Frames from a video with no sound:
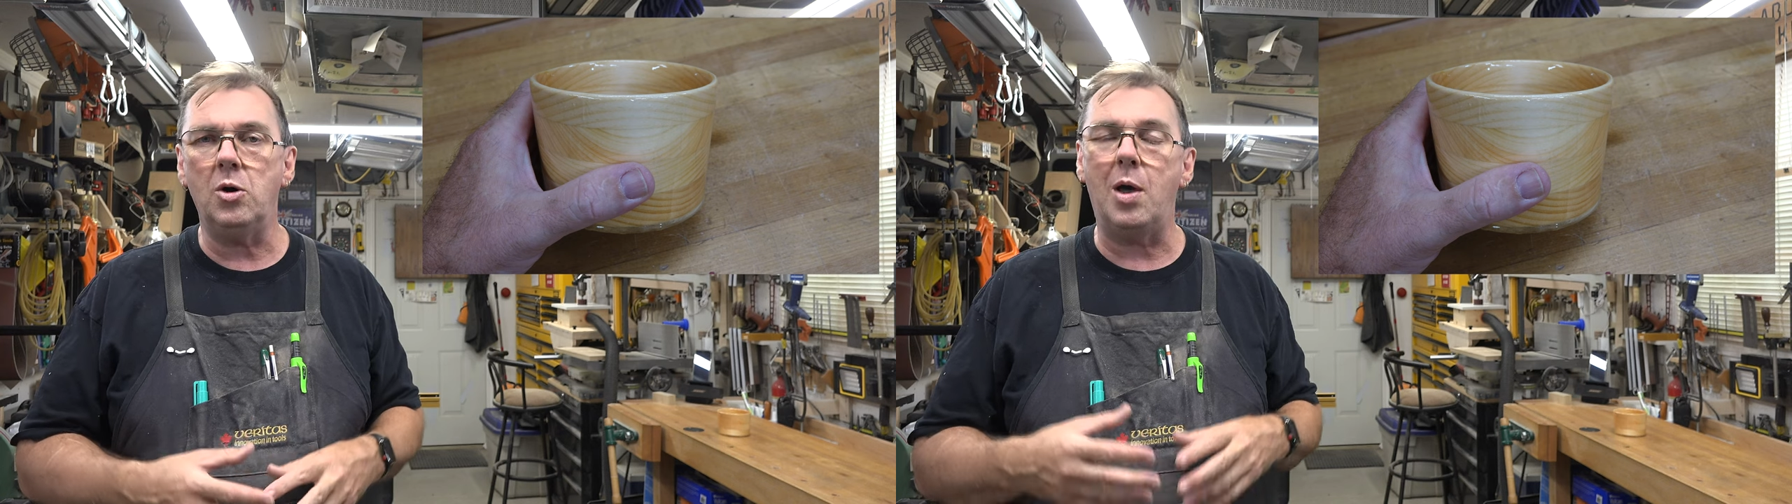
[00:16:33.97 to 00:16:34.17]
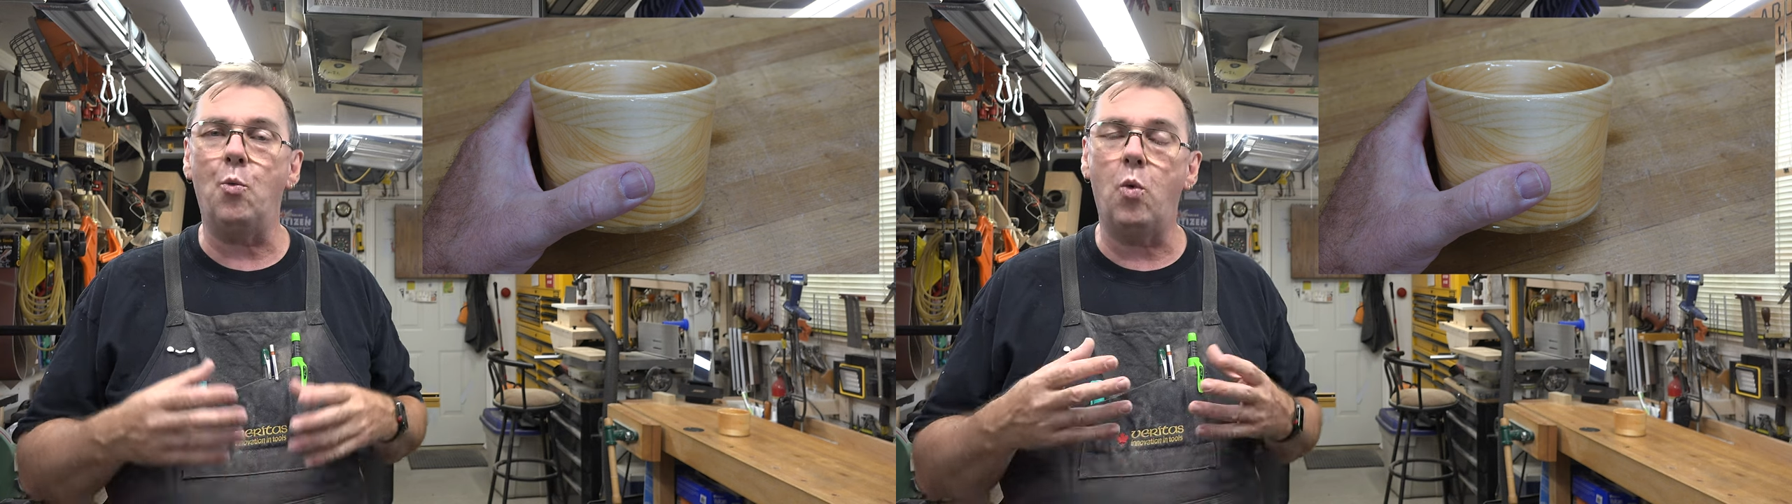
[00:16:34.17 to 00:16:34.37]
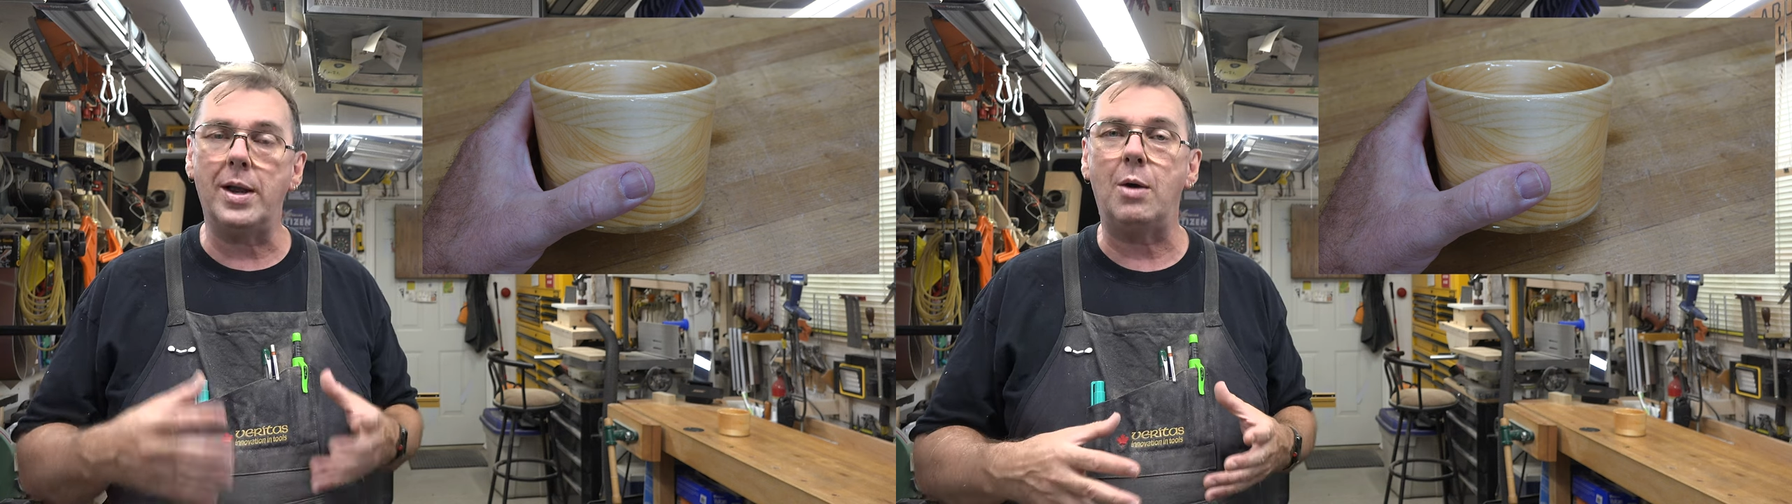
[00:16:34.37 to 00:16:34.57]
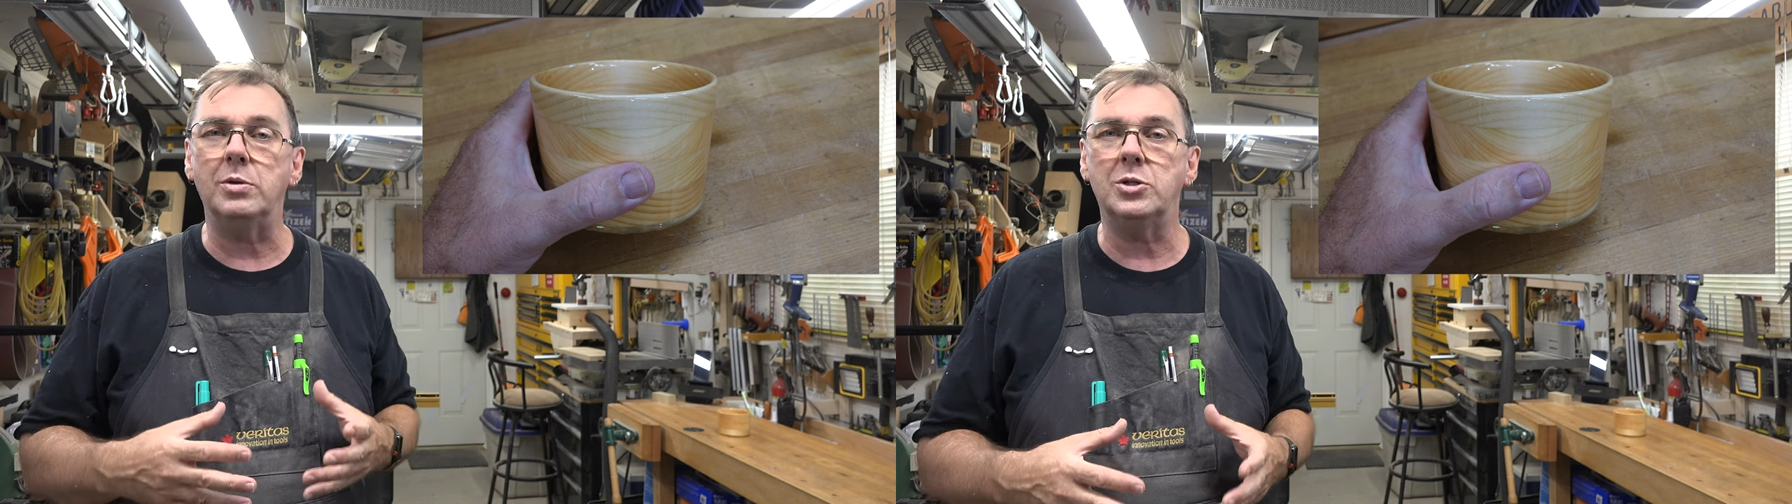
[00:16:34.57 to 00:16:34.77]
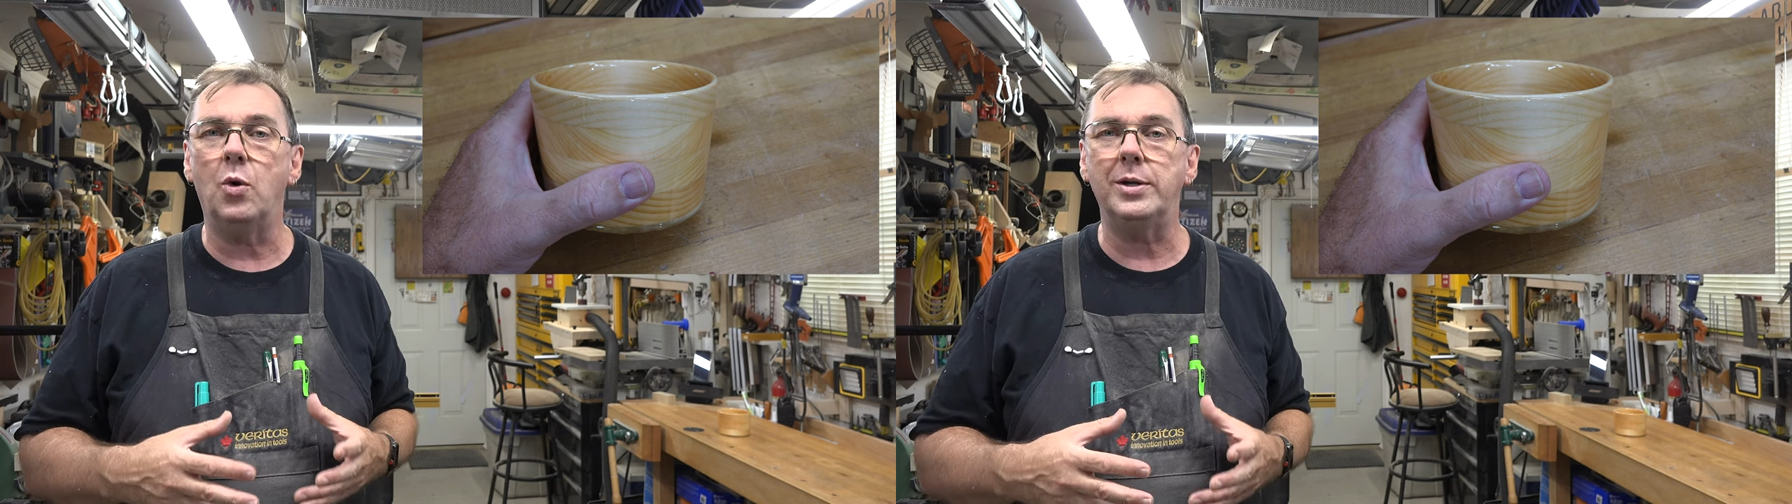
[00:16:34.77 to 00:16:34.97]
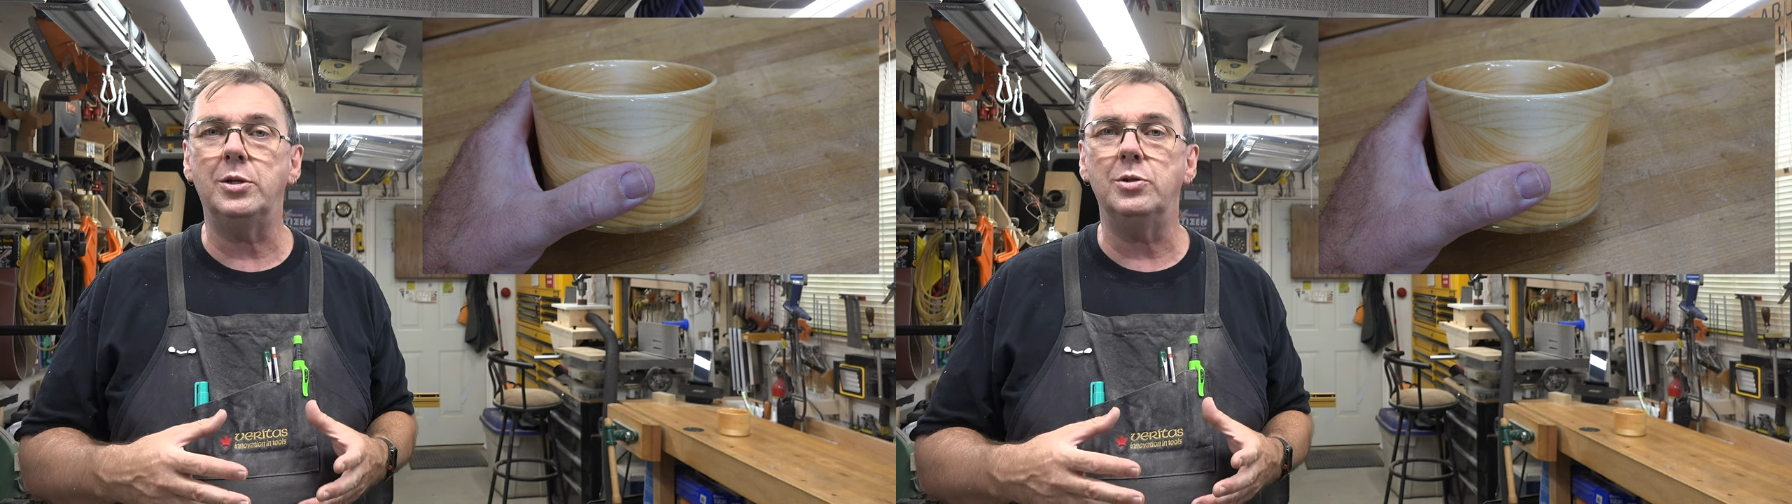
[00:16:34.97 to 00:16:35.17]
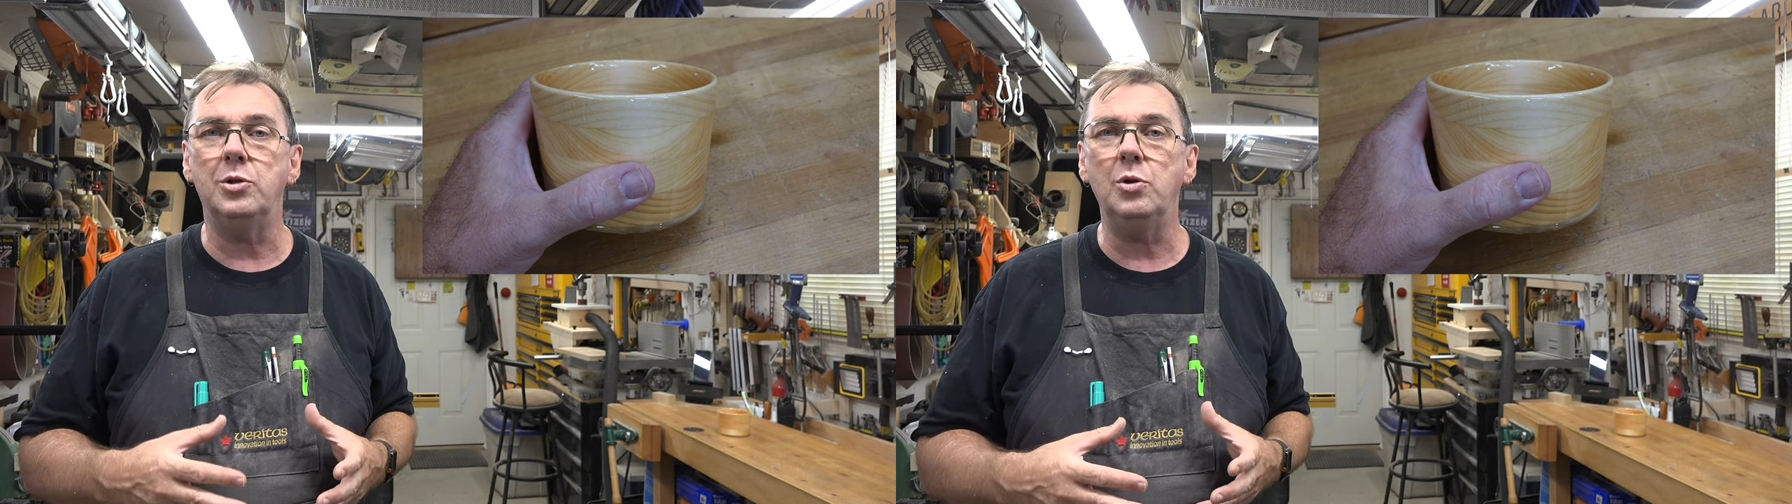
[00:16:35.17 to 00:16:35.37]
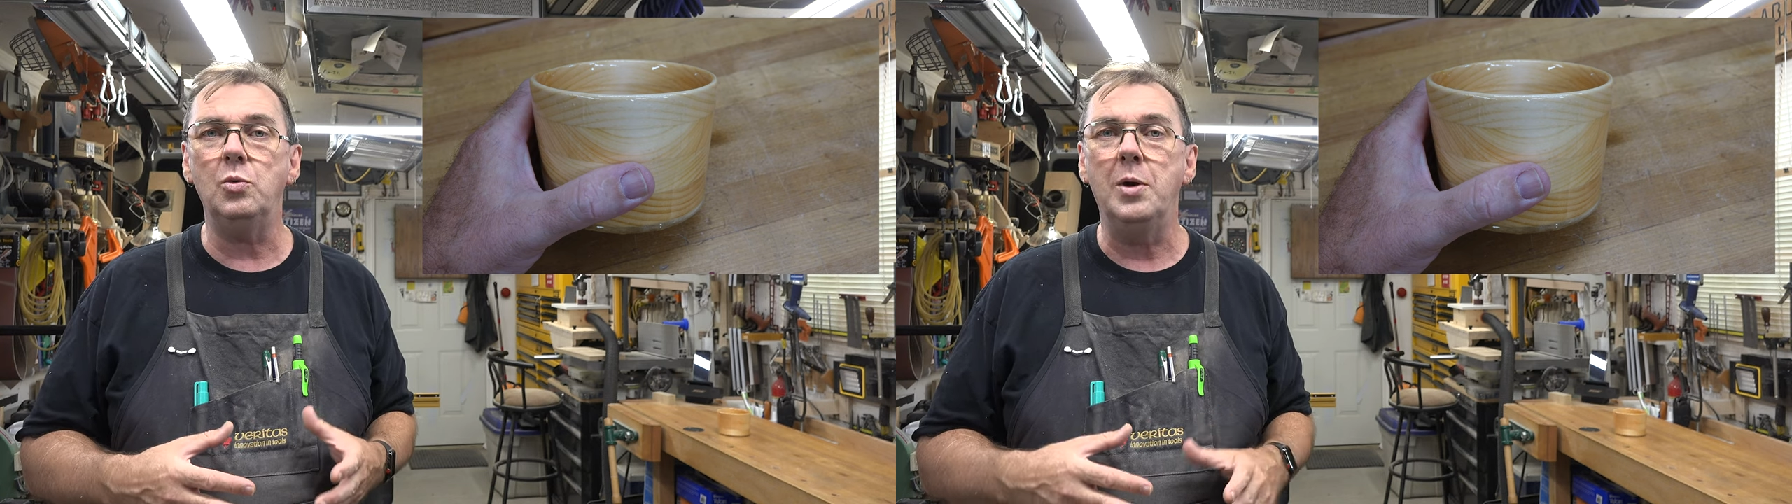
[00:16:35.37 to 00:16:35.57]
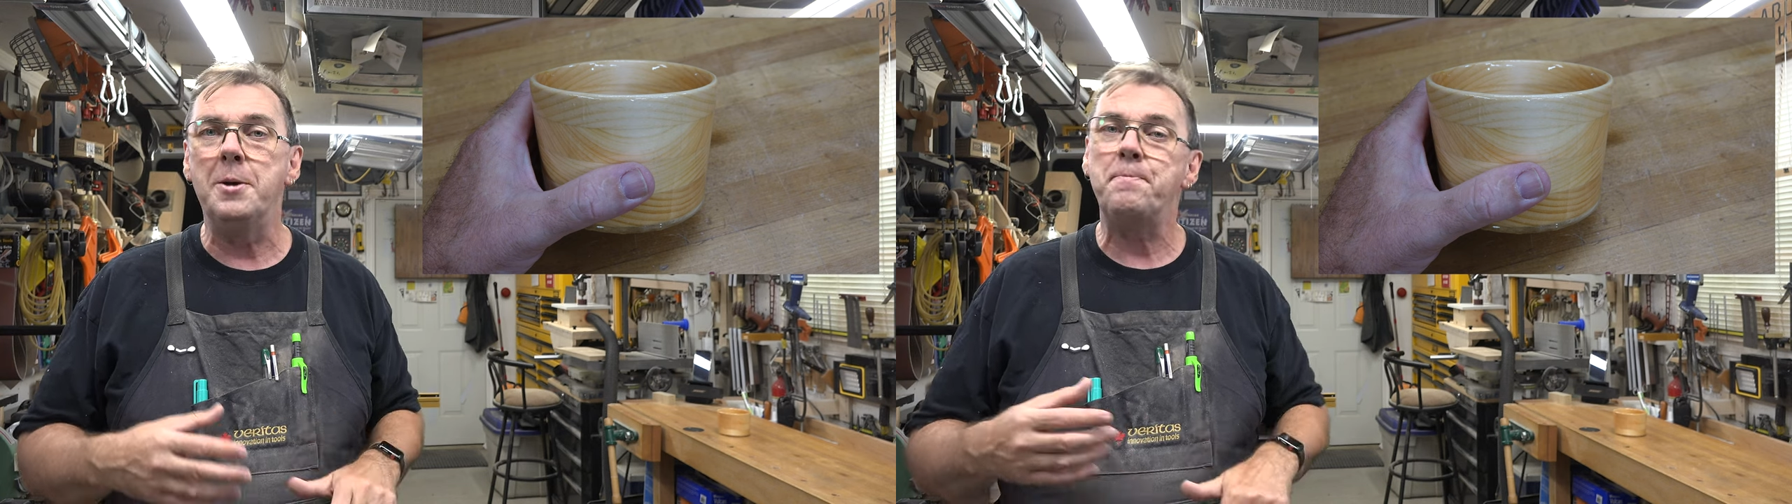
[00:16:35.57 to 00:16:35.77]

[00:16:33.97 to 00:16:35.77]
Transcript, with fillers: And what I was going to do